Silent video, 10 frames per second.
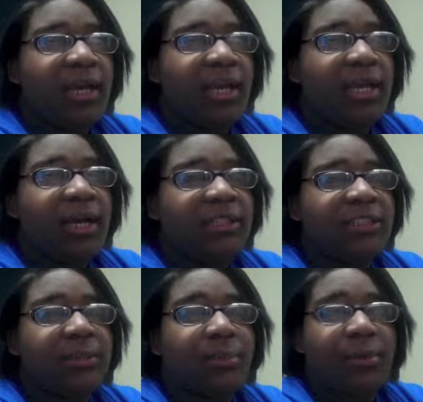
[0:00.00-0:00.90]
it got
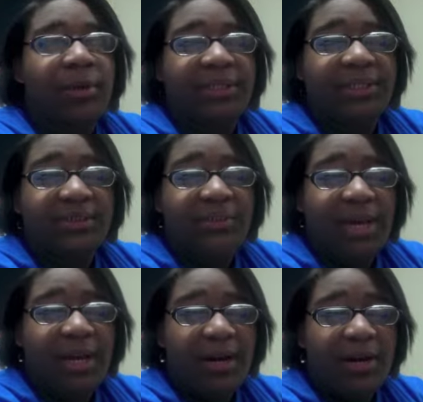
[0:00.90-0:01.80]
to the point to
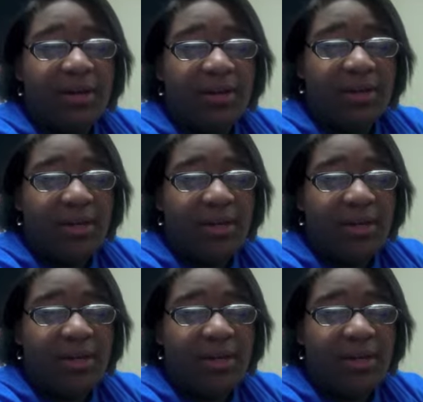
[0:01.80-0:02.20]
where